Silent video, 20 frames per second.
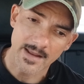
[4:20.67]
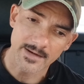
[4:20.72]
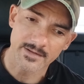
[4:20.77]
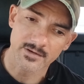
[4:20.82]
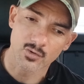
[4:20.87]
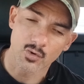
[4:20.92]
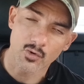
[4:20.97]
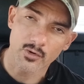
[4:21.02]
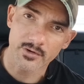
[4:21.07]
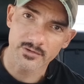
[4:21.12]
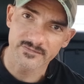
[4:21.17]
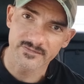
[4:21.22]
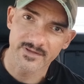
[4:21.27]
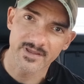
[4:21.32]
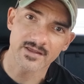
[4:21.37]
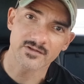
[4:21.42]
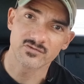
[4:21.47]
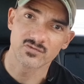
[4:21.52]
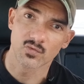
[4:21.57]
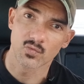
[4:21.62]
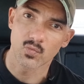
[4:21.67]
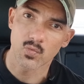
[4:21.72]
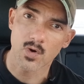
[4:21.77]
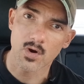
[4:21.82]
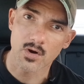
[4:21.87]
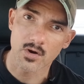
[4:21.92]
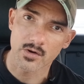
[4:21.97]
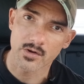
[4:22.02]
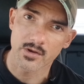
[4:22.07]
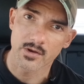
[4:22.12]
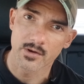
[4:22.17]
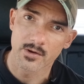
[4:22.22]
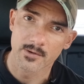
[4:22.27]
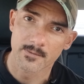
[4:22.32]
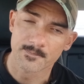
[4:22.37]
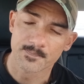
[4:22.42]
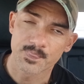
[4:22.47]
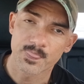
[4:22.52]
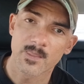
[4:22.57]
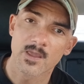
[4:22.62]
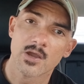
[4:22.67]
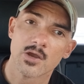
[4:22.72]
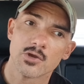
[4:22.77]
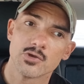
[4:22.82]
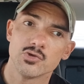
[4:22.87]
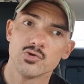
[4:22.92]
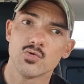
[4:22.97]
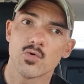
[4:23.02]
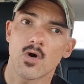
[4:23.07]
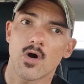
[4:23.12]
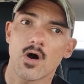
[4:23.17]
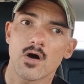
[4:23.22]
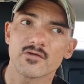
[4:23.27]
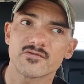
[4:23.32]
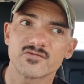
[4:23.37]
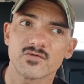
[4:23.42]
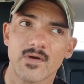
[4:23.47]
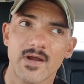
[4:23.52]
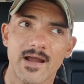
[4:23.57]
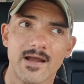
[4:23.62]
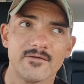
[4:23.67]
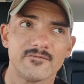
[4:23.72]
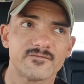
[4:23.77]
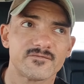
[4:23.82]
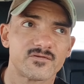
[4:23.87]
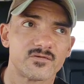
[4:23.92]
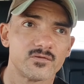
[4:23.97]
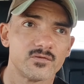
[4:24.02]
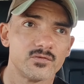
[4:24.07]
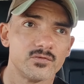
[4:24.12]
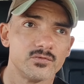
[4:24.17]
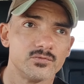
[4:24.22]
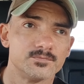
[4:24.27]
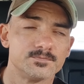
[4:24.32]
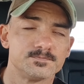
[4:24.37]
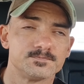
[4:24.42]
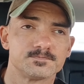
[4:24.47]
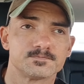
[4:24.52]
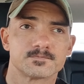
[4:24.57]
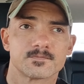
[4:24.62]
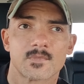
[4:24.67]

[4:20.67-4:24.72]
And in order to get to work, you also have to